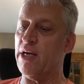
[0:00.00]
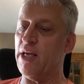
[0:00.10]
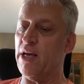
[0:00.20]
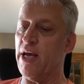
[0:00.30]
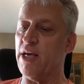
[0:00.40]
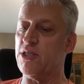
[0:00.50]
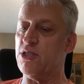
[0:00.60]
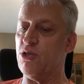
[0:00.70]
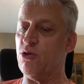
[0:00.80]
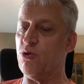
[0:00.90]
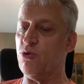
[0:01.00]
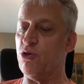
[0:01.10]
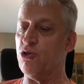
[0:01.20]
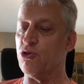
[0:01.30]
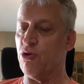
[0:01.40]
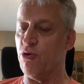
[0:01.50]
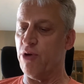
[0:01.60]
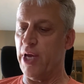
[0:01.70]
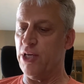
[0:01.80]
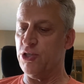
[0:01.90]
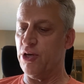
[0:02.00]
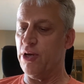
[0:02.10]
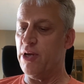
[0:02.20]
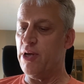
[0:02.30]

Connect to use your location.